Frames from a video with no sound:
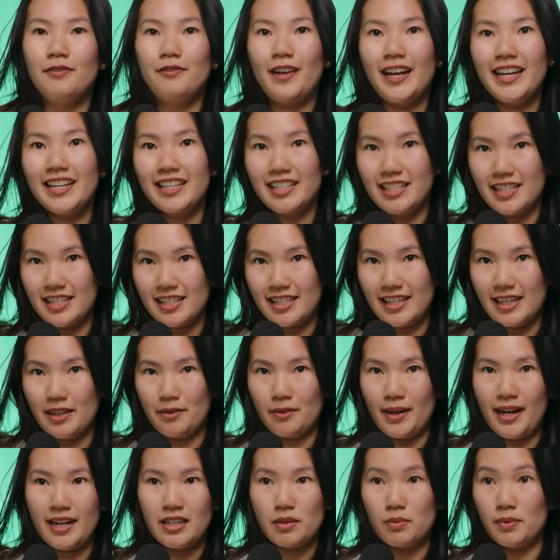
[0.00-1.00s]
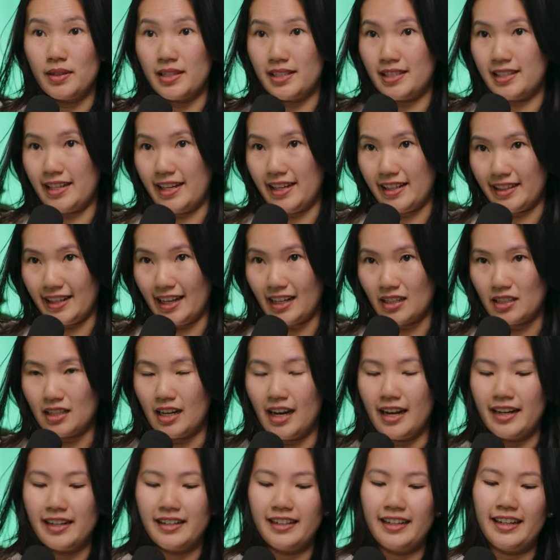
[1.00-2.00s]
Vacancy rates, we're seeing that
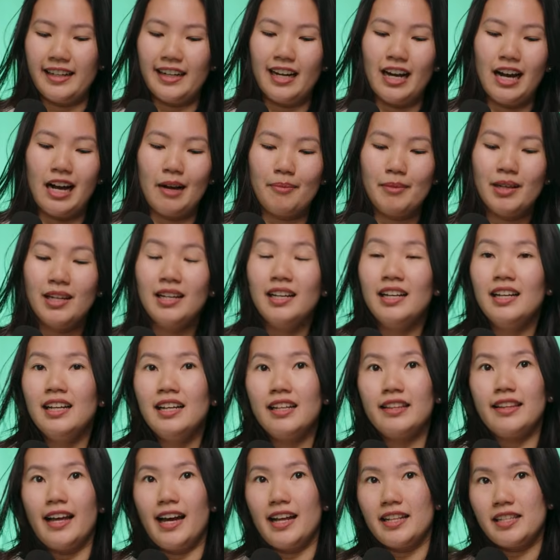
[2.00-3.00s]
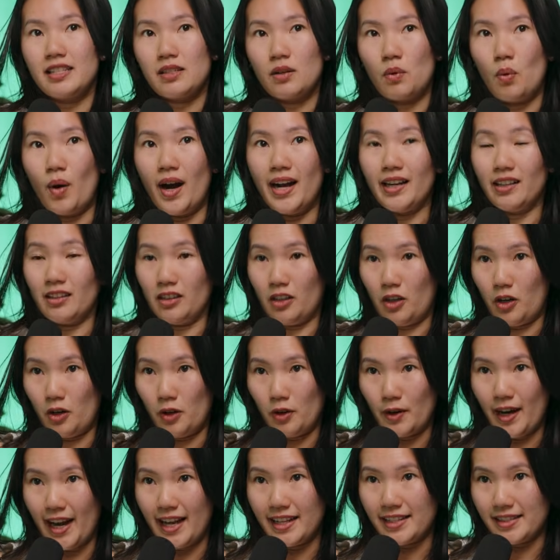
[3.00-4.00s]
tightening up. That's quite
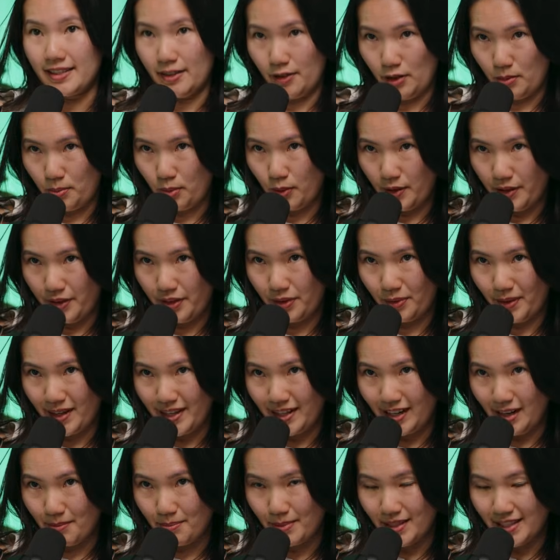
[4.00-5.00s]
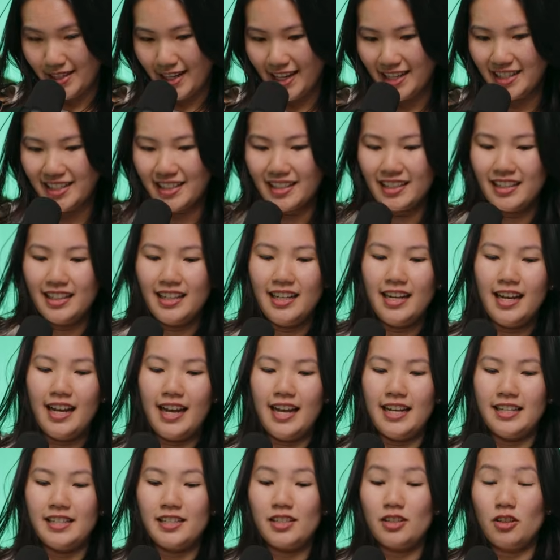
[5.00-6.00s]
low at 0.39%.
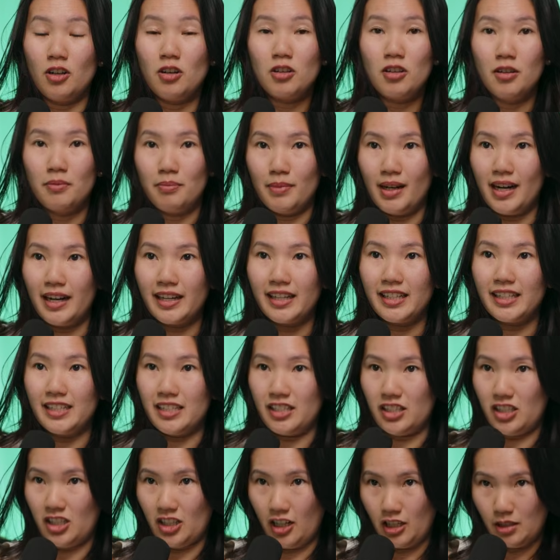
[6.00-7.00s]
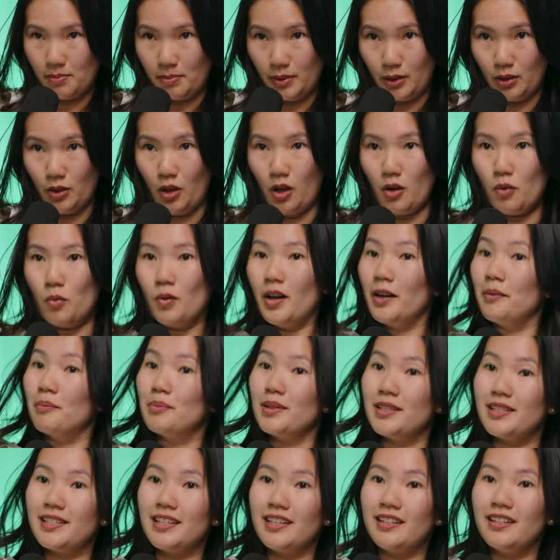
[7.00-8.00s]
And stock on market is just below
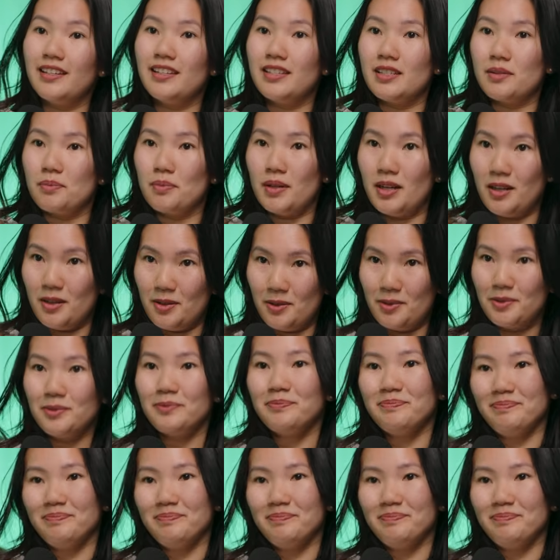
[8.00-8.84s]
1% as well.